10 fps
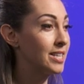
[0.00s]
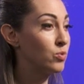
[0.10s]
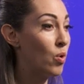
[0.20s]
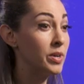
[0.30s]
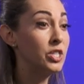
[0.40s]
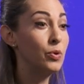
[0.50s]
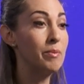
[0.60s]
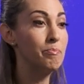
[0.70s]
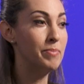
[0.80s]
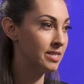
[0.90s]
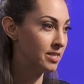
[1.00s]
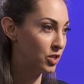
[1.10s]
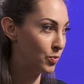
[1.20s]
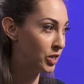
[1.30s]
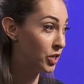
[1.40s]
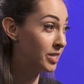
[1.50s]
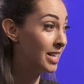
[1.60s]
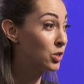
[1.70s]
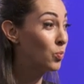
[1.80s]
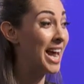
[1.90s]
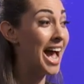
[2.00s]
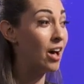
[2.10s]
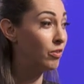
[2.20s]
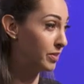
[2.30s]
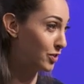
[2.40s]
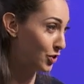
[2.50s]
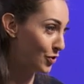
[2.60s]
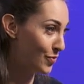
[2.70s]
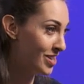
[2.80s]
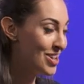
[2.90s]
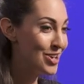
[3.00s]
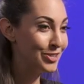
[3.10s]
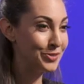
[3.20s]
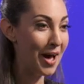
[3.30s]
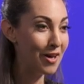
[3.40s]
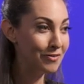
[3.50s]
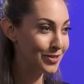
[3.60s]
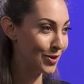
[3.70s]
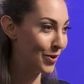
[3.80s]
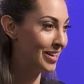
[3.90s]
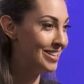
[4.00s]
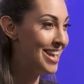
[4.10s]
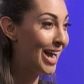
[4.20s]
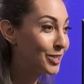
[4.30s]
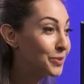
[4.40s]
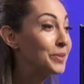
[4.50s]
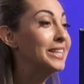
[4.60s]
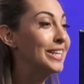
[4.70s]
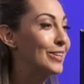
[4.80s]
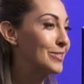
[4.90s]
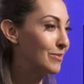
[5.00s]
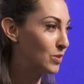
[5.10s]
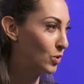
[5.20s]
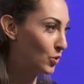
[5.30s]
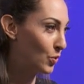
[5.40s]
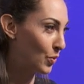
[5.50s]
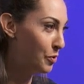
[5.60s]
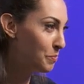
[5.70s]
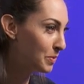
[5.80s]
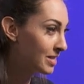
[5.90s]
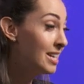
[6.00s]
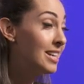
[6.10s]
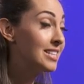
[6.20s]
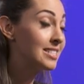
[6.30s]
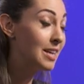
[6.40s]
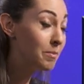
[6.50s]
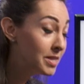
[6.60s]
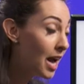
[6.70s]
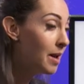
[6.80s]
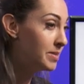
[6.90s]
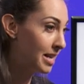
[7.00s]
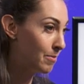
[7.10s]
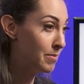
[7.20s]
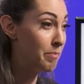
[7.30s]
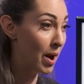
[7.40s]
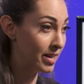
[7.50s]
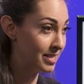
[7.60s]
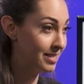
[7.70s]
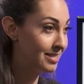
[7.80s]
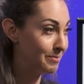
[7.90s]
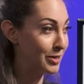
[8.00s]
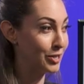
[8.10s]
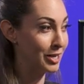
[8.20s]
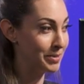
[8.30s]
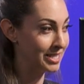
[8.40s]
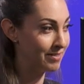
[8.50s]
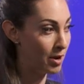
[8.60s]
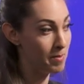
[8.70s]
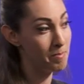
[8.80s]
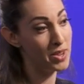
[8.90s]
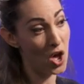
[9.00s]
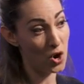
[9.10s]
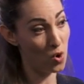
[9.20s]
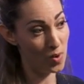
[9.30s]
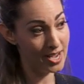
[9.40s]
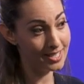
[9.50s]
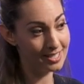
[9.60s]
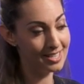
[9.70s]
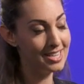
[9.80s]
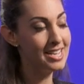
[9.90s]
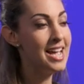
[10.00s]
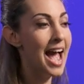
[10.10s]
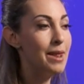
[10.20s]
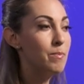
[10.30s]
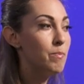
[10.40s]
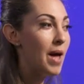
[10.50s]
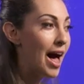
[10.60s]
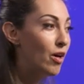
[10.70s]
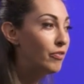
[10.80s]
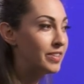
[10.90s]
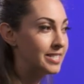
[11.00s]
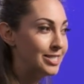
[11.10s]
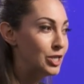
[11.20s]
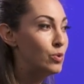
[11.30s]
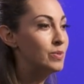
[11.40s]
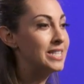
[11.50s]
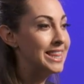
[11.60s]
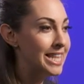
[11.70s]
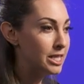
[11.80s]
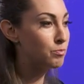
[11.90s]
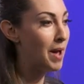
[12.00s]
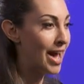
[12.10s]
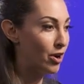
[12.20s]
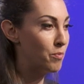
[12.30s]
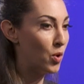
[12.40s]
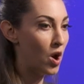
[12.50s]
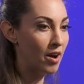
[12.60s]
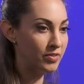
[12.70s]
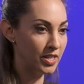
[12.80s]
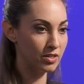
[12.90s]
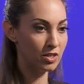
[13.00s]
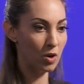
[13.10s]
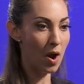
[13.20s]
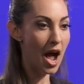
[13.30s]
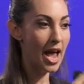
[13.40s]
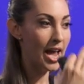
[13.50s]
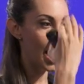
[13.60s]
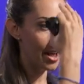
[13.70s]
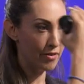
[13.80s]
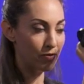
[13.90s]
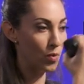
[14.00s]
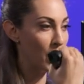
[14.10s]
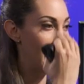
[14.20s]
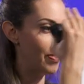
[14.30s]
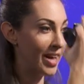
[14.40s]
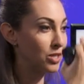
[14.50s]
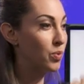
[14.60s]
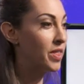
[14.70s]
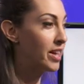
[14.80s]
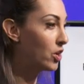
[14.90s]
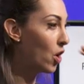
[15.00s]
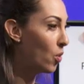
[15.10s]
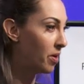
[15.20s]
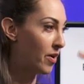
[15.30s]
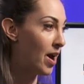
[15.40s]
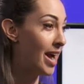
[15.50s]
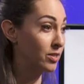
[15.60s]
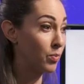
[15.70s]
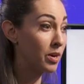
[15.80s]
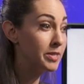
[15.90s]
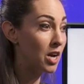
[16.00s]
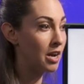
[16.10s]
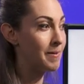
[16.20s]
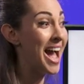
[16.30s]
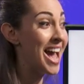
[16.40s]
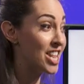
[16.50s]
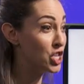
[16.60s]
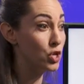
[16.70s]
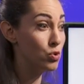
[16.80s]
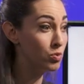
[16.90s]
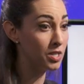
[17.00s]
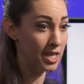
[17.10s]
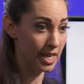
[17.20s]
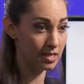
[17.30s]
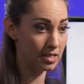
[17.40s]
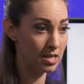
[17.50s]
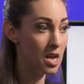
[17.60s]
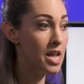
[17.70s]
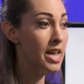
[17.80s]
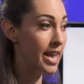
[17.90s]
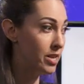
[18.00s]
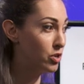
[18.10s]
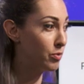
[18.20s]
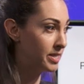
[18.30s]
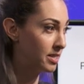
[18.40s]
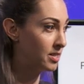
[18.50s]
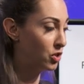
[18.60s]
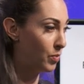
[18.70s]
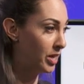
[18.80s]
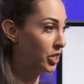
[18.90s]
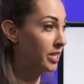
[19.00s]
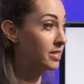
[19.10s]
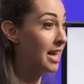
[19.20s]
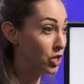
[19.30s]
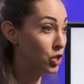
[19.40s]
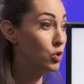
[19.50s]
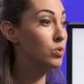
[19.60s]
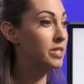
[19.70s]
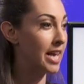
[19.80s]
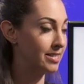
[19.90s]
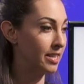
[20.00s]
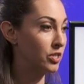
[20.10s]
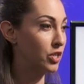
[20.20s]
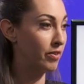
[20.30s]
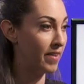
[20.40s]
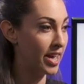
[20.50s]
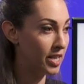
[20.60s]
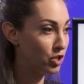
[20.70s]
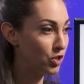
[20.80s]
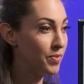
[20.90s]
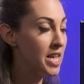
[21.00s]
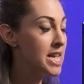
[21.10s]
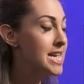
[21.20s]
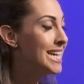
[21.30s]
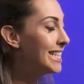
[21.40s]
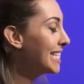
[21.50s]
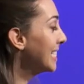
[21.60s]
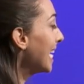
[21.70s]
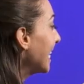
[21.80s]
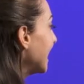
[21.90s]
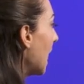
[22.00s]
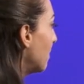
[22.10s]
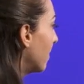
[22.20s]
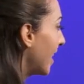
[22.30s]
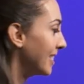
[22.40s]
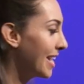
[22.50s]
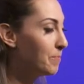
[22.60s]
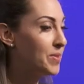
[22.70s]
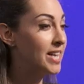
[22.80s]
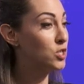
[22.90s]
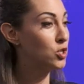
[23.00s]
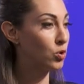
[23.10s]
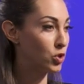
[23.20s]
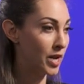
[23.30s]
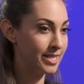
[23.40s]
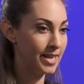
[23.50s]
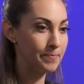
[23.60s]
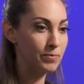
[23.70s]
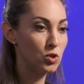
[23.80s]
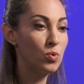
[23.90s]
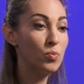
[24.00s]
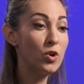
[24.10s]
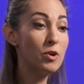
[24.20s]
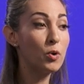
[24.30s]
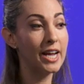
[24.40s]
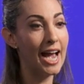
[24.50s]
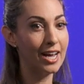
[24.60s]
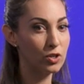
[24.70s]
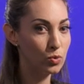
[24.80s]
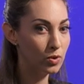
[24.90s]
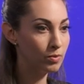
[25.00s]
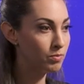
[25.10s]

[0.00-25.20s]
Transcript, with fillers: is what we do in business situations. It's what alphas do. So alphas are the natural leaders of social groups. Sometimes they can be bosses, especially in a business environment, but not always. And alphas use this pattern more often. So eye, eye, forehead. That's where they go with their eyes. And we're going to be talking about how to use this in your business situations, how to use gazing to your advantage. The second type of gazing is social gazing. So when we're in more casual